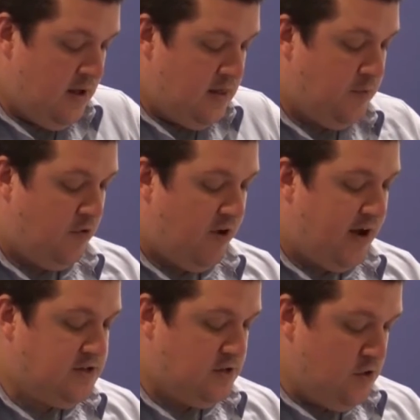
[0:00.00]
There were
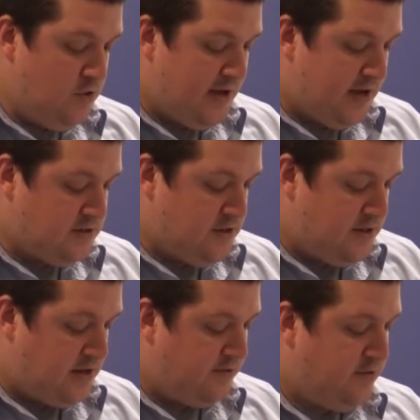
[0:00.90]
riots in Newcastle in
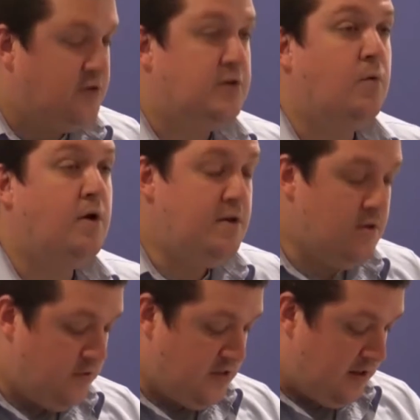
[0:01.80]
1341
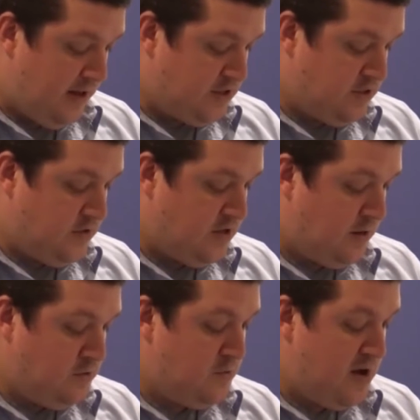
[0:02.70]
over the election of the
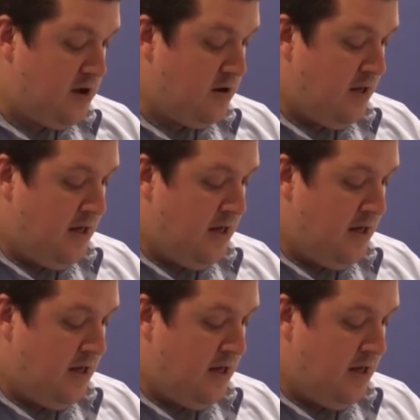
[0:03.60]
town's mayor,